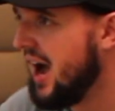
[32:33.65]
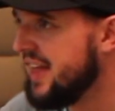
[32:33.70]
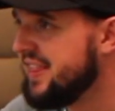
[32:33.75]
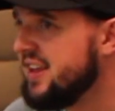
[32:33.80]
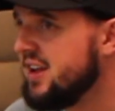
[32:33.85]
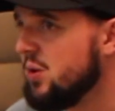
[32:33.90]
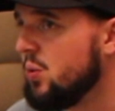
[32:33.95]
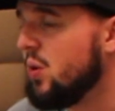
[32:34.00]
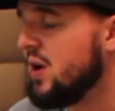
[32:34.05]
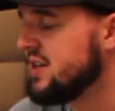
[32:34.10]

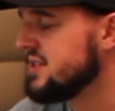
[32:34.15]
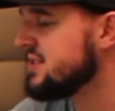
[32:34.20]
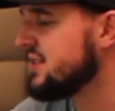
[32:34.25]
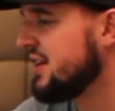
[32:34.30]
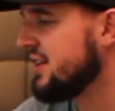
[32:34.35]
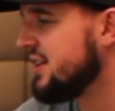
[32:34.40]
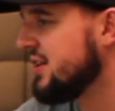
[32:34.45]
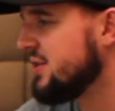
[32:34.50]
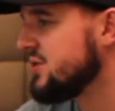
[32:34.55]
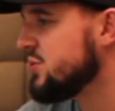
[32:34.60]
I think it
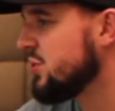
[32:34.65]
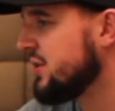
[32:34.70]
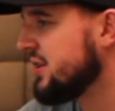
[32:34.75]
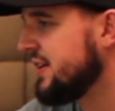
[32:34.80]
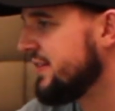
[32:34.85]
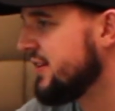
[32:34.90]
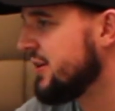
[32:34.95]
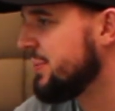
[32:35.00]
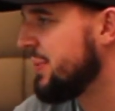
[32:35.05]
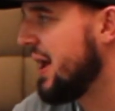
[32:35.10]
was. I think it was
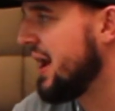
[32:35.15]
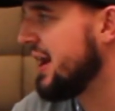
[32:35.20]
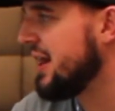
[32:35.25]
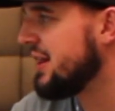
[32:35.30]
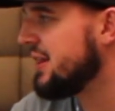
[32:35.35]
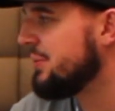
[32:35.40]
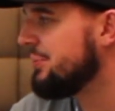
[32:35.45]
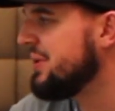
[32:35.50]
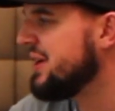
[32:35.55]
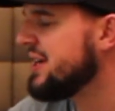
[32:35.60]
worth every
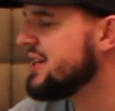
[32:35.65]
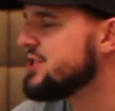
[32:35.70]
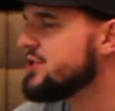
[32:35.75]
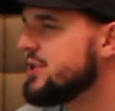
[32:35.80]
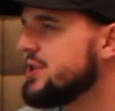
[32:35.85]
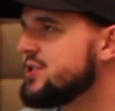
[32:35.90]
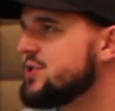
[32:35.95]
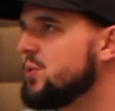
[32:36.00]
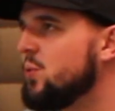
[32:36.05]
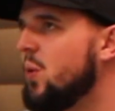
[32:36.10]
penny. The biggest
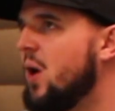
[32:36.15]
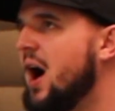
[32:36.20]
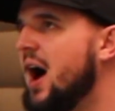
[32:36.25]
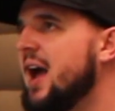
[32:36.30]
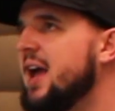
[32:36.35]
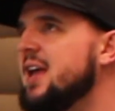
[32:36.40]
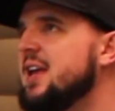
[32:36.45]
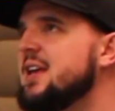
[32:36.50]
reason why